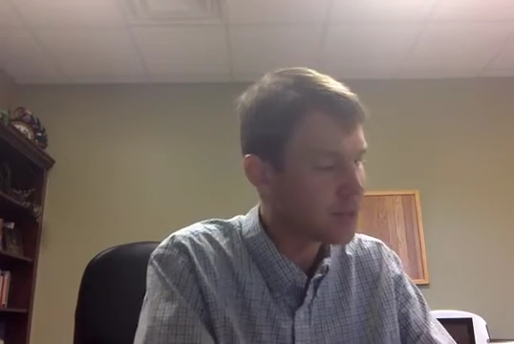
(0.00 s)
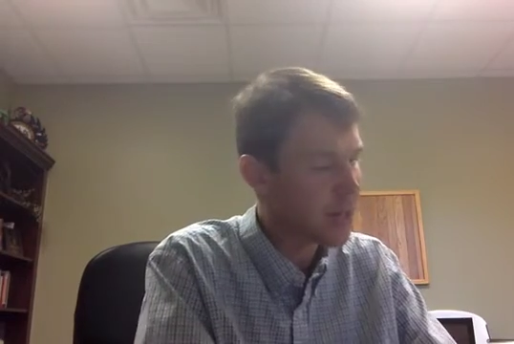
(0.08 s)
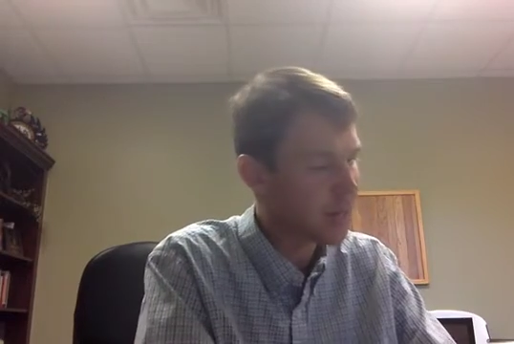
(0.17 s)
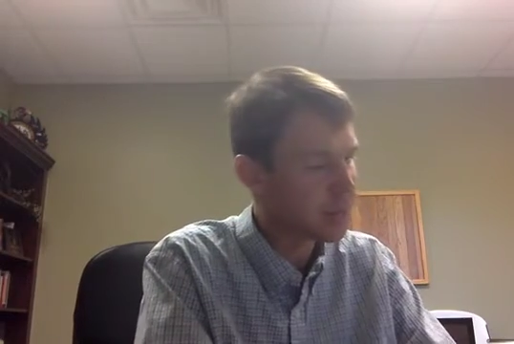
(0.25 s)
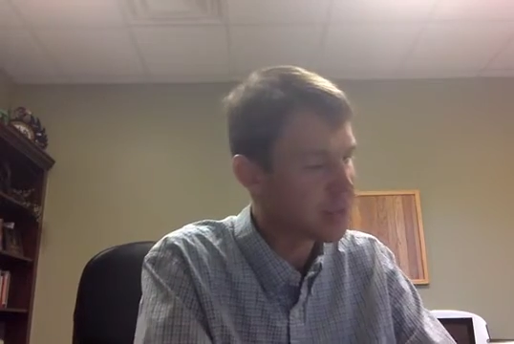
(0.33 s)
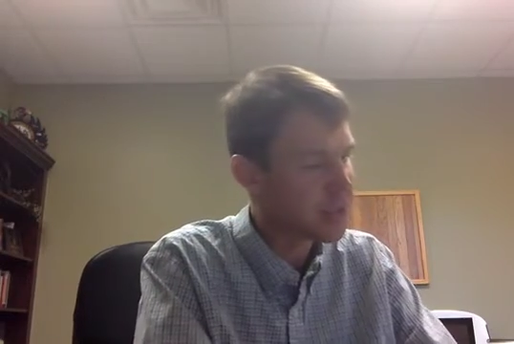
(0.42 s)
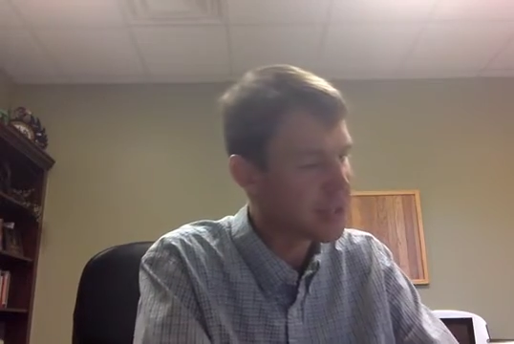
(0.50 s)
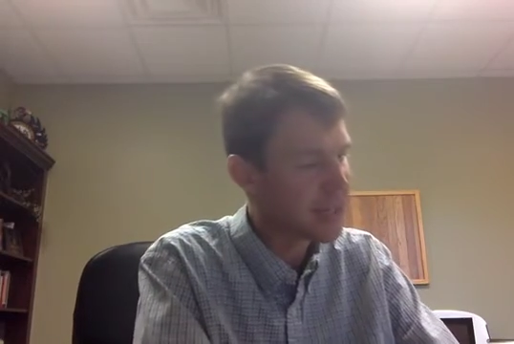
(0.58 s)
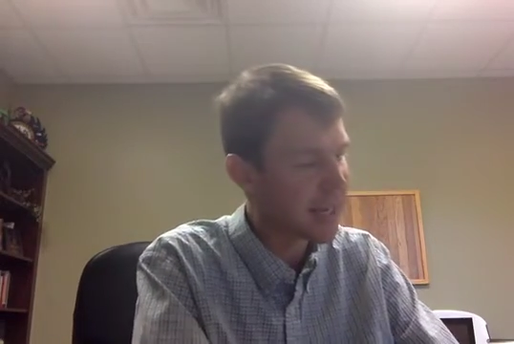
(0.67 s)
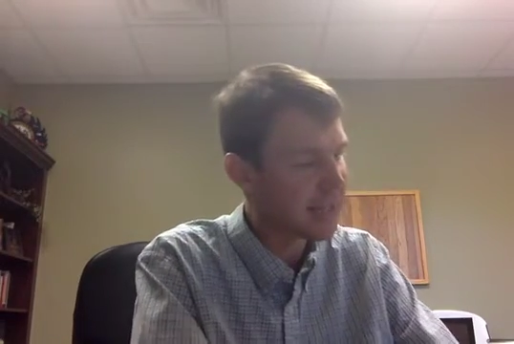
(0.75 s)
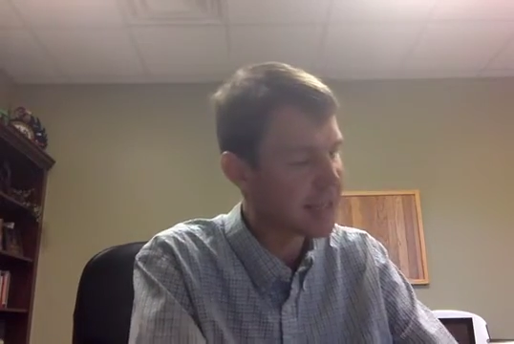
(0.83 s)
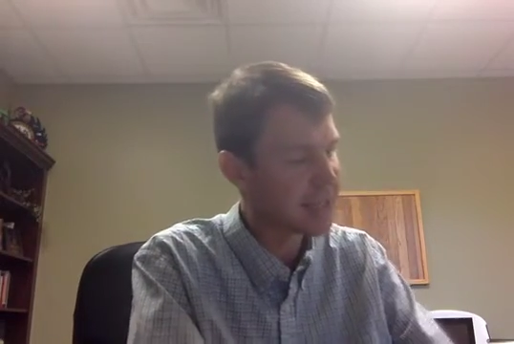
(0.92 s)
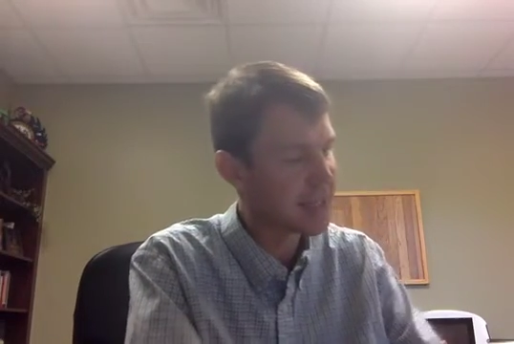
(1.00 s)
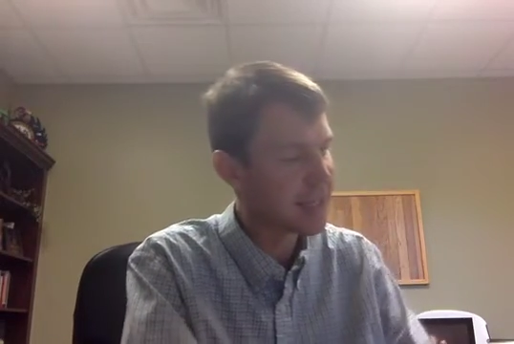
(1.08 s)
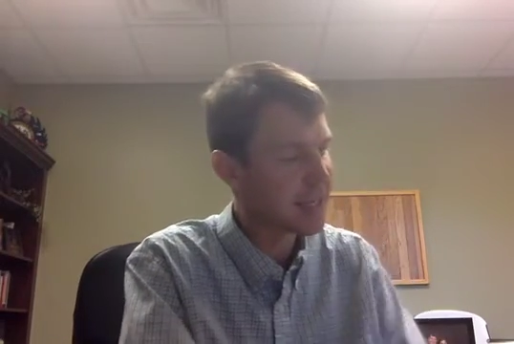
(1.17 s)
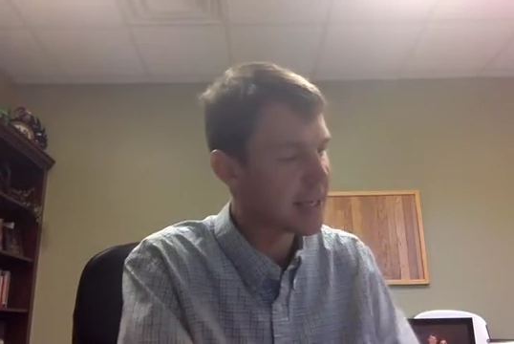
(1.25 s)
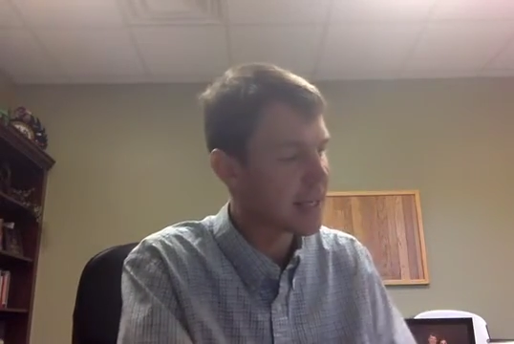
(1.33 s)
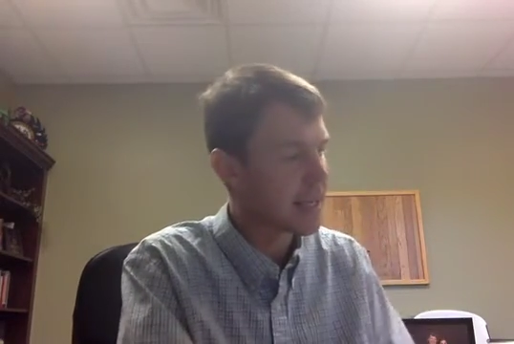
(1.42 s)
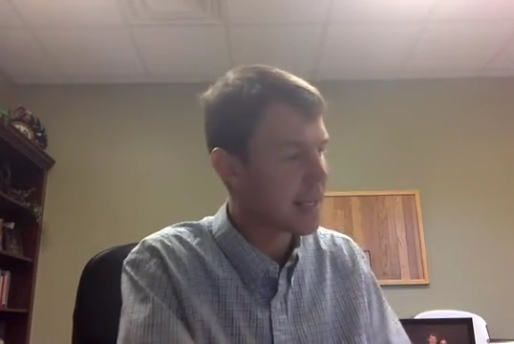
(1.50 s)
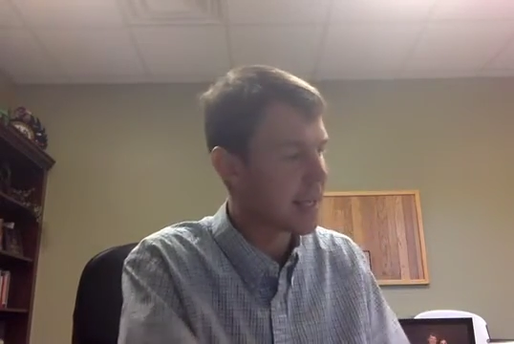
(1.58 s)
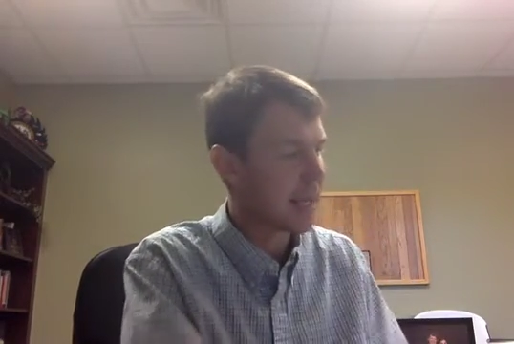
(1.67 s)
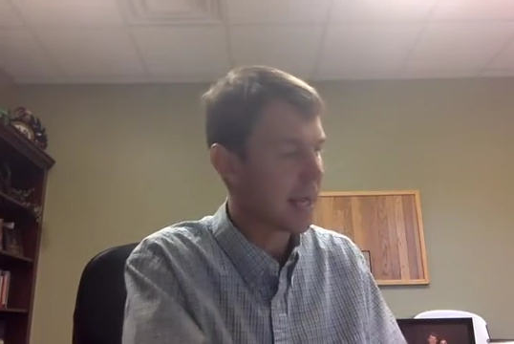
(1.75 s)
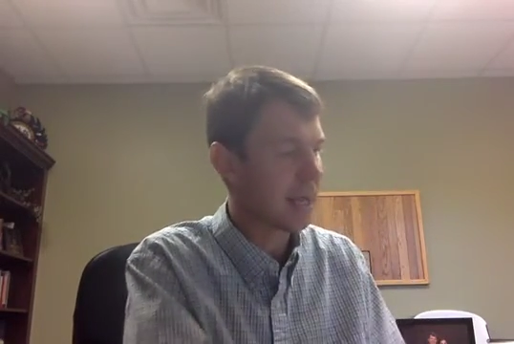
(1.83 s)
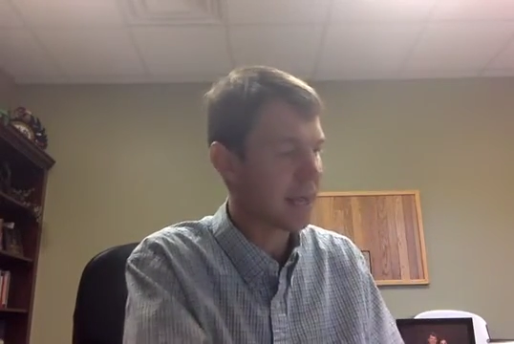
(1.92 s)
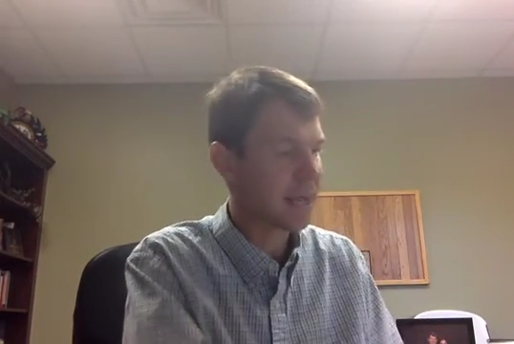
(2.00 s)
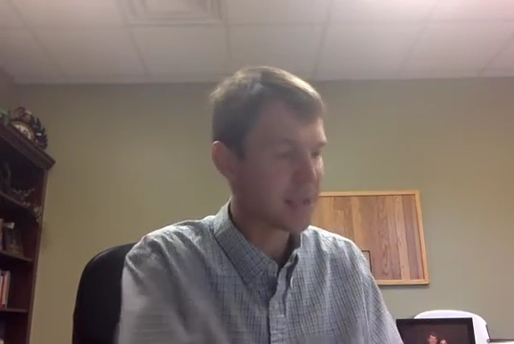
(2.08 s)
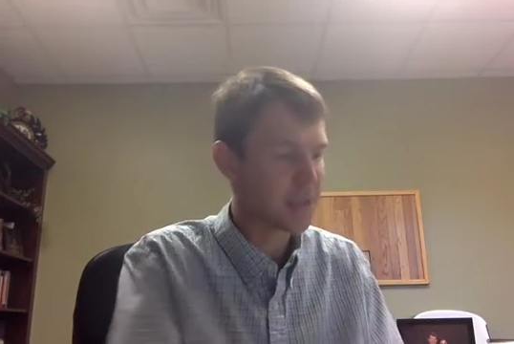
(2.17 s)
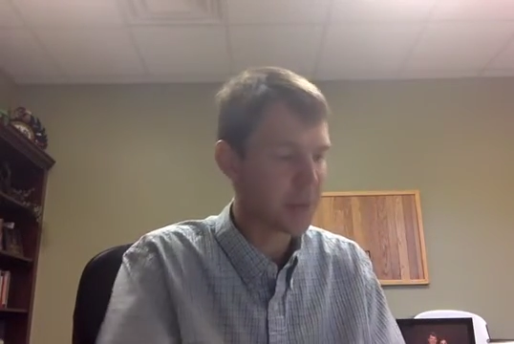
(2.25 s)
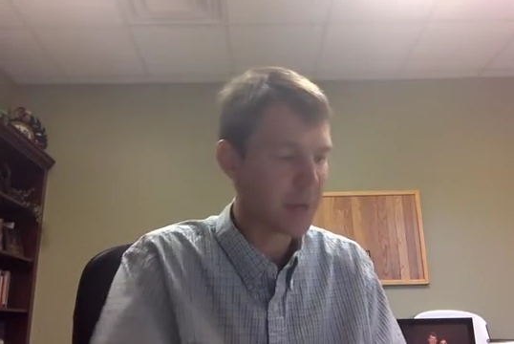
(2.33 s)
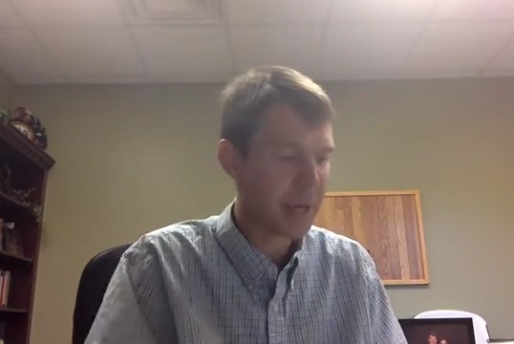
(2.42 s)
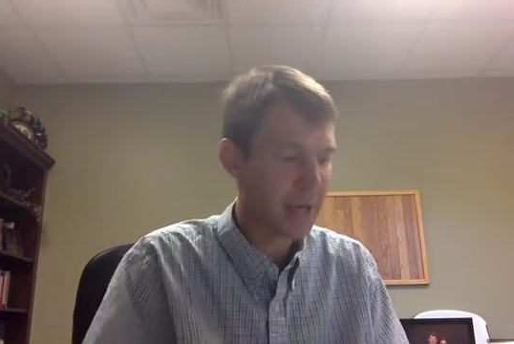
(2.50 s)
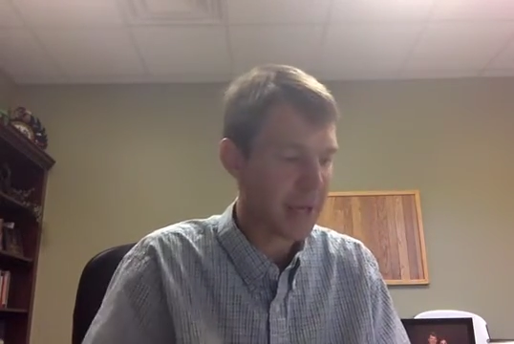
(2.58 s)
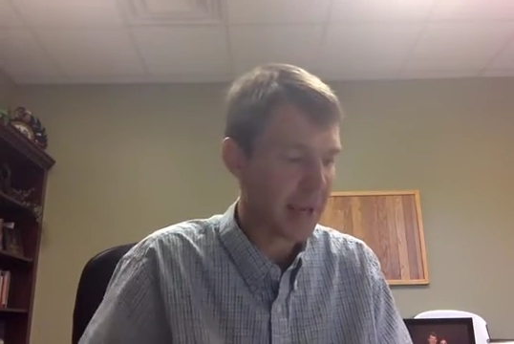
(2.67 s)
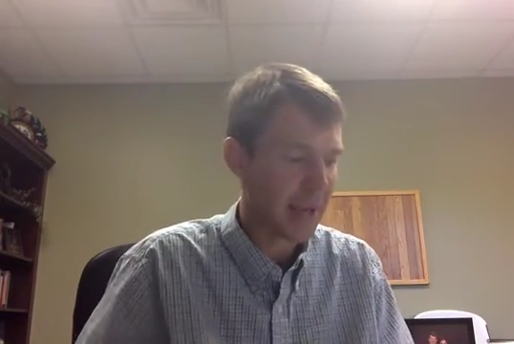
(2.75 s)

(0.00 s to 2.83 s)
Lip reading: chapter 6 this week,